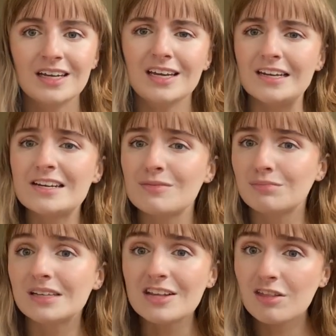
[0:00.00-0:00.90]

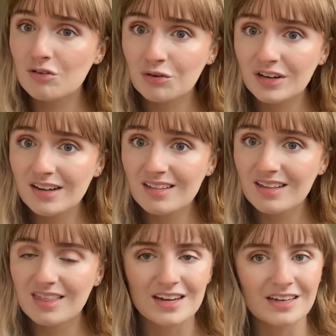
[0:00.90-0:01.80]
incomplete stories
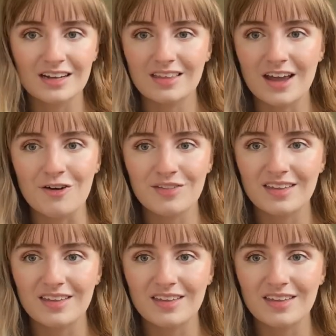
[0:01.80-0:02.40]
than anything else.